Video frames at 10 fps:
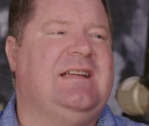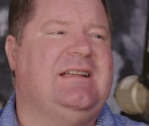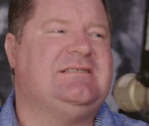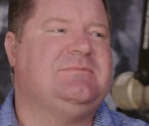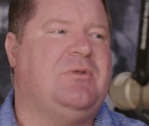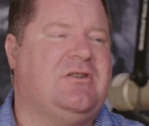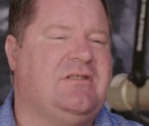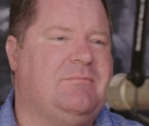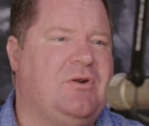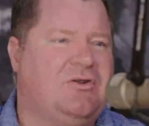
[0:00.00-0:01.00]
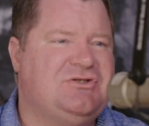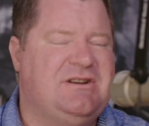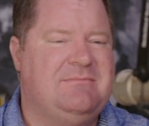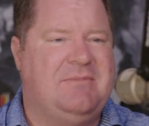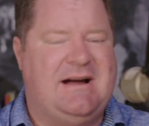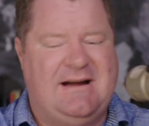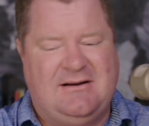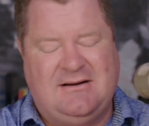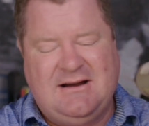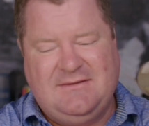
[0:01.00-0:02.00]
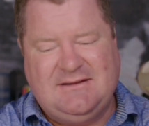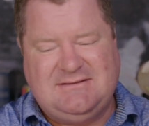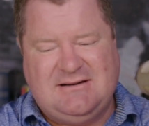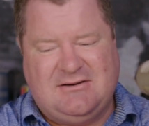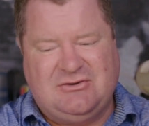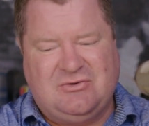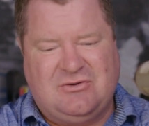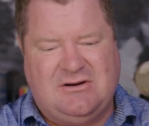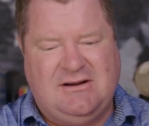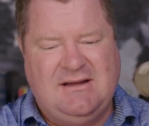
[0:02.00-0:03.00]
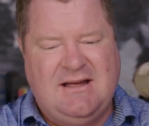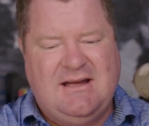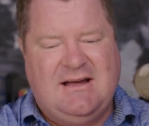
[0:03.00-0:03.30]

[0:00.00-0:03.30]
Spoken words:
it's part of the Persian Empire, this territory.